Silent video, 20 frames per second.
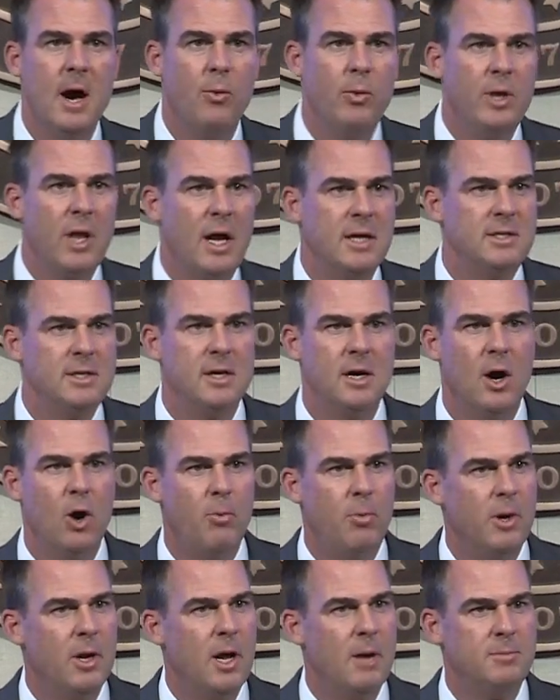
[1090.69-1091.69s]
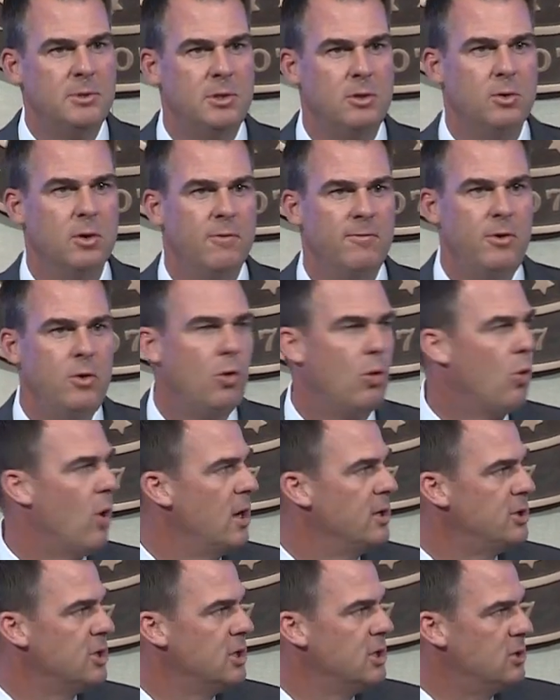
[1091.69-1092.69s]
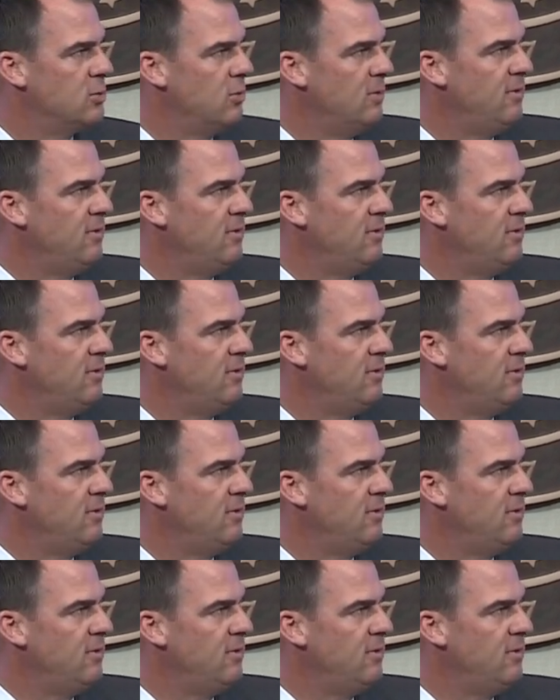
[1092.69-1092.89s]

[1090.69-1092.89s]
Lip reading: We'd like to open it up to a few questions.